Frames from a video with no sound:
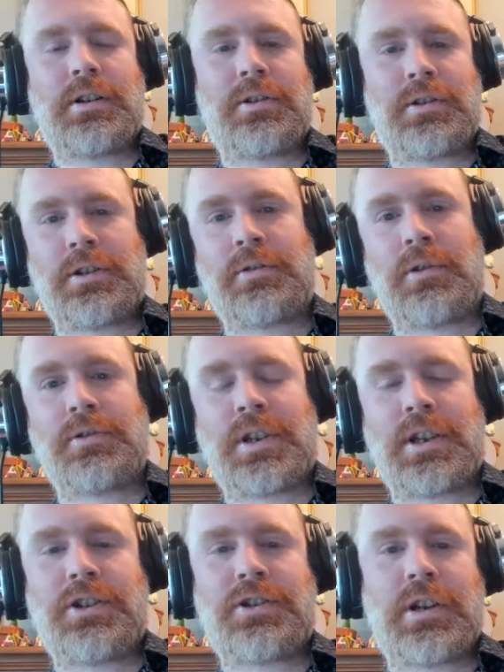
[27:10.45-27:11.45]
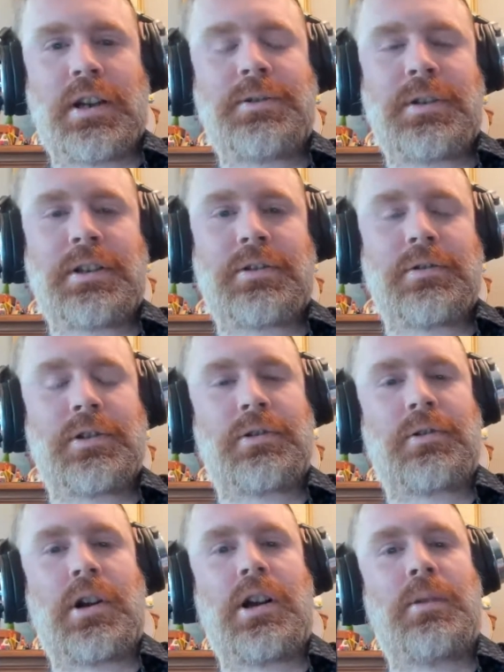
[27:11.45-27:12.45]
your rotation. I'd take
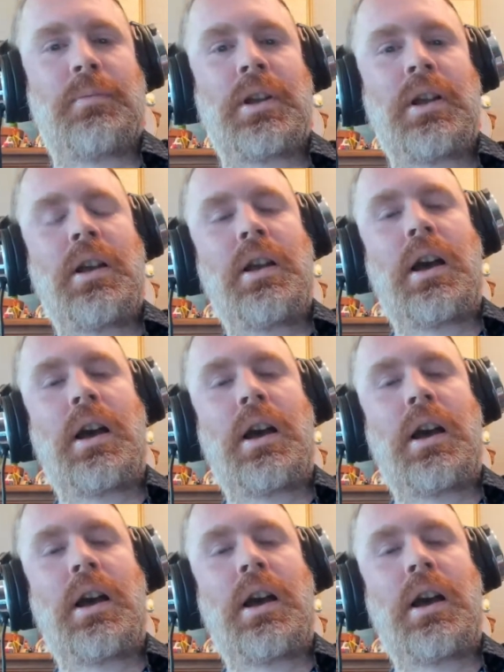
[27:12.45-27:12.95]
DeGrom.